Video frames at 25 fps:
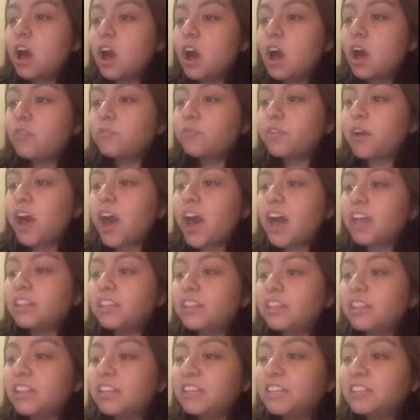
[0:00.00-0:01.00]
of
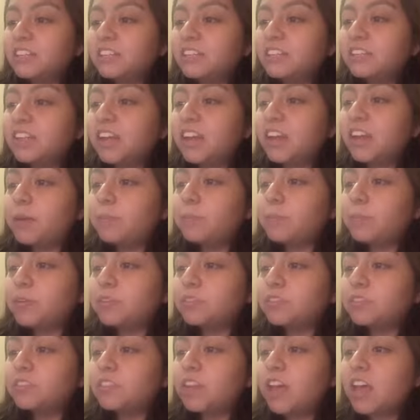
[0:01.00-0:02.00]
at least
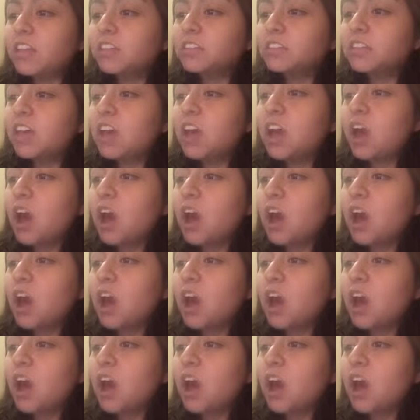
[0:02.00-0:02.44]
90%